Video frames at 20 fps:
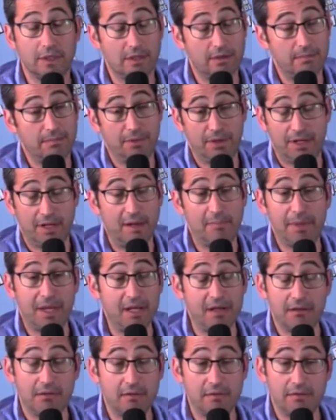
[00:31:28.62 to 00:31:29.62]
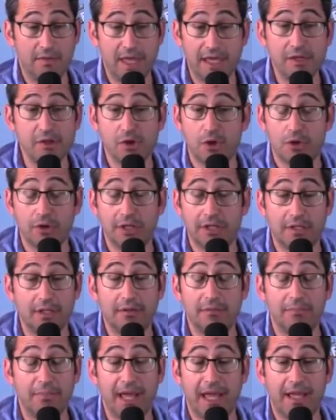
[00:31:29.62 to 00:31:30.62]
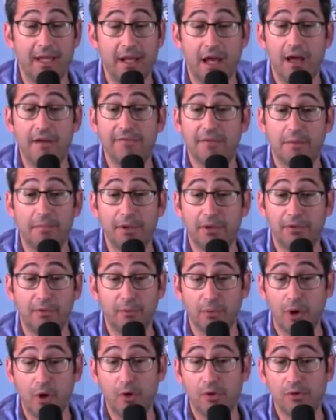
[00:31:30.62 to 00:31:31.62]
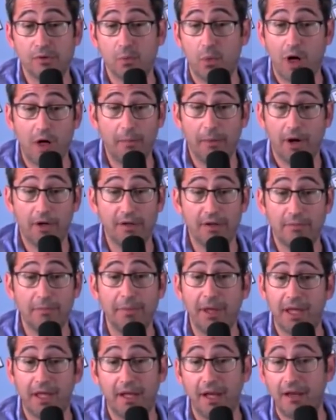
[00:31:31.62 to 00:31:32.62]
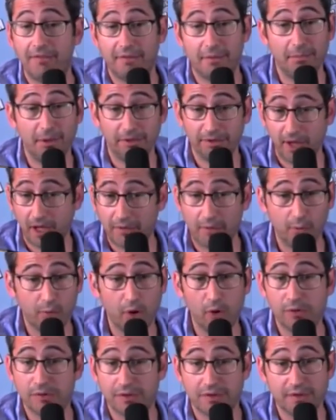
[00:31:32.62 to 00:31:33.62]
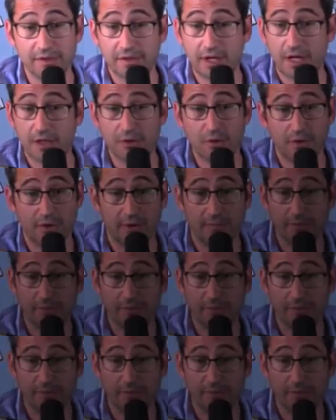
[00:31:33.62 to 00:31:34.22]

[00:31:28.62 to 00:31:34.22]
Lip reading: But, I mean, they certainly didn't pay enough to build the roads. Walmart didn't pay enough to build all the roads in this country. I'm